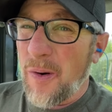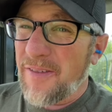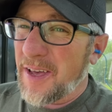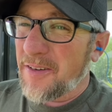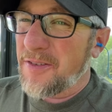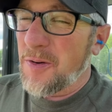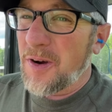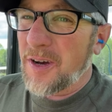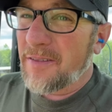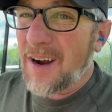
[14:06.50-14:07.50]
hit a few
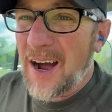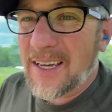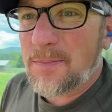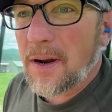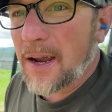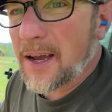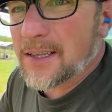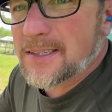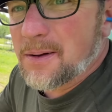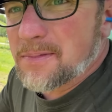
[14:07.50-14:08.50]
good rocks, but I
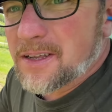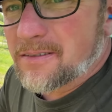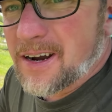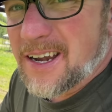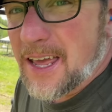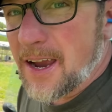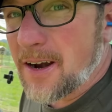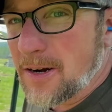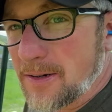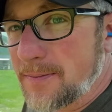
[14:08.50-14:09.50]
got something right
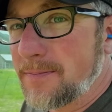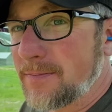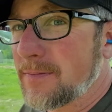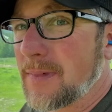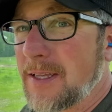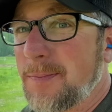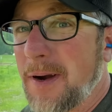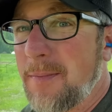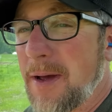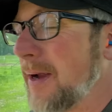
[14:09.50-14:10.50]
here. It's
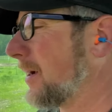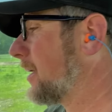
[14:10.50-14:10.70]
pretty big.